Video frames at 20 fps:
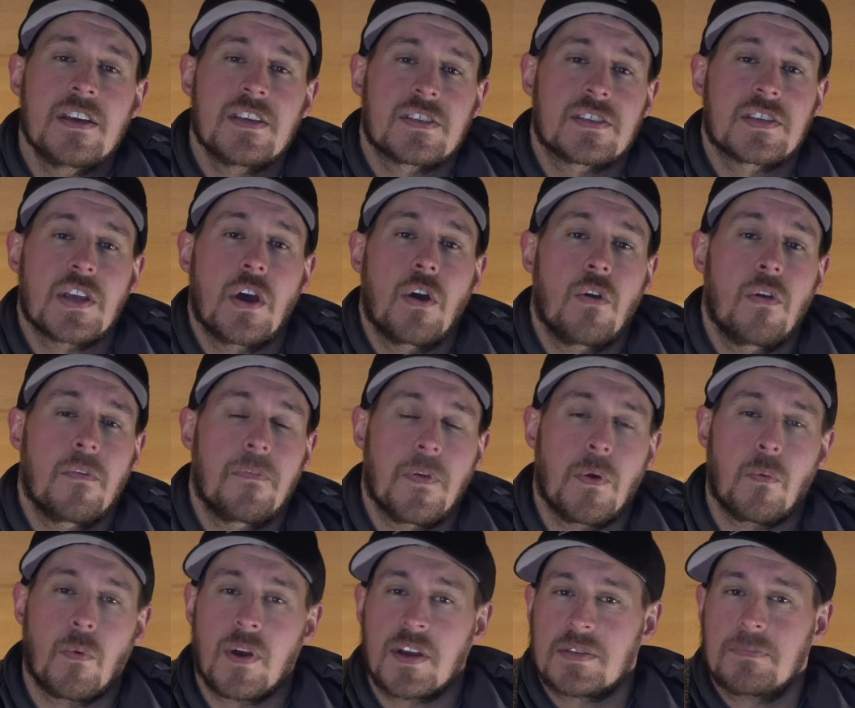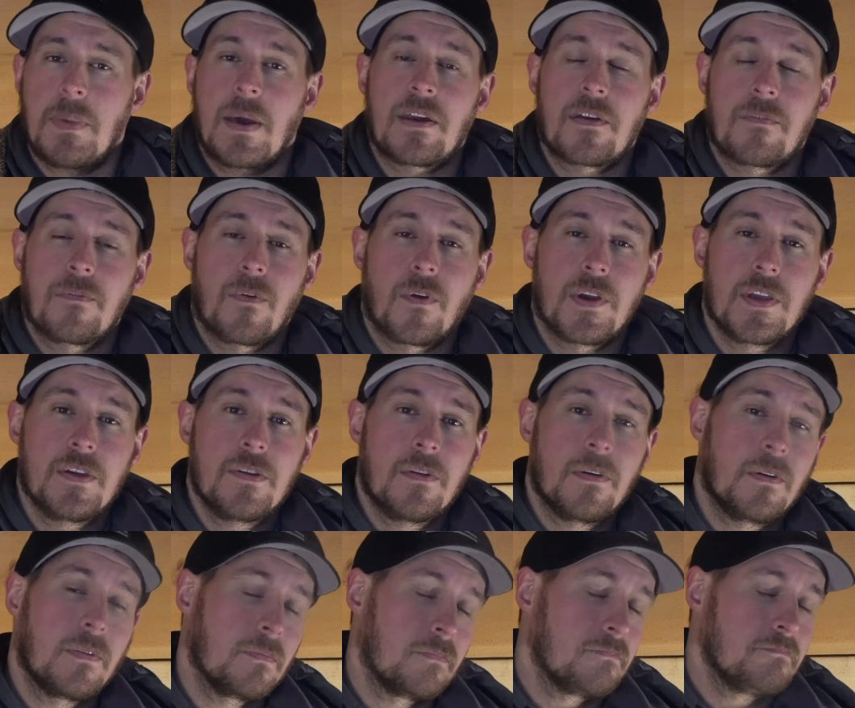So if it works better for
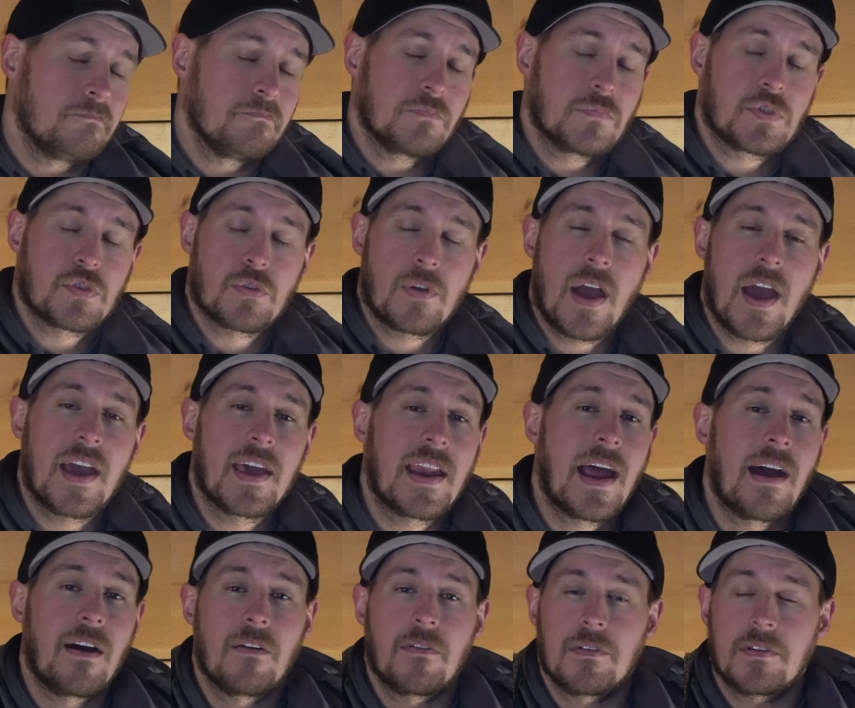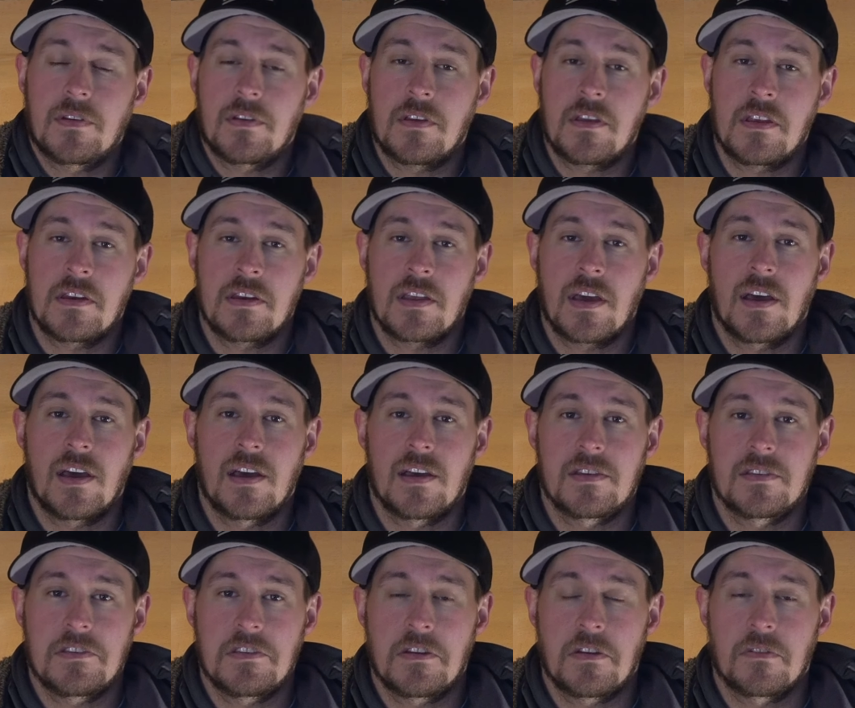you, try it out and
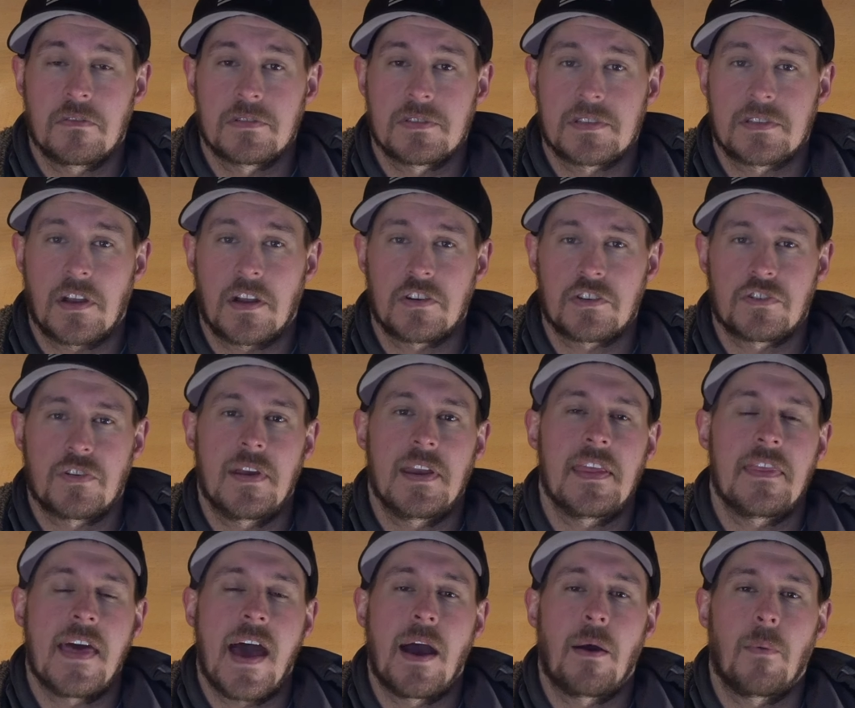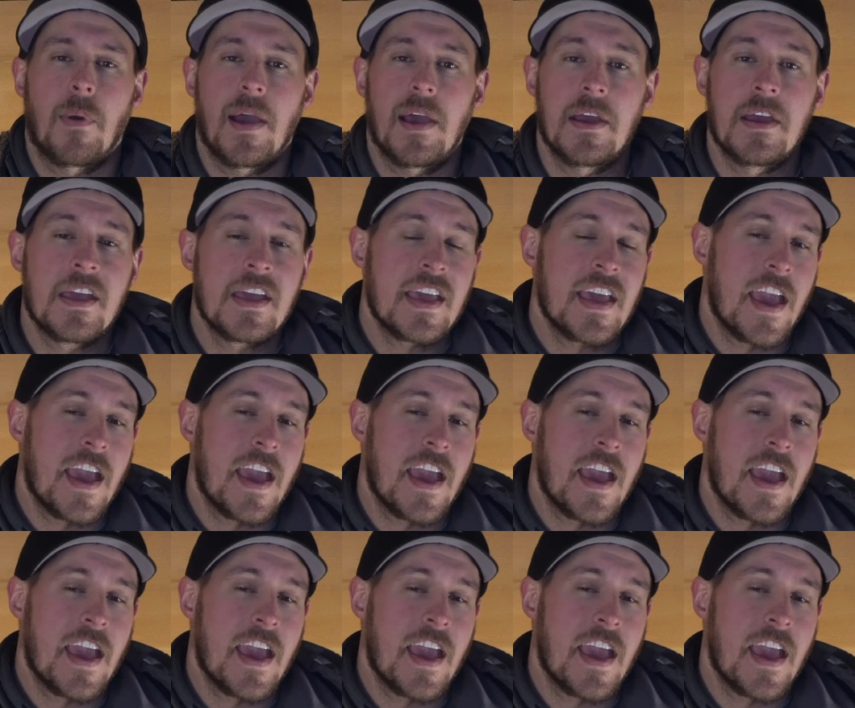uh, you know, start training that way.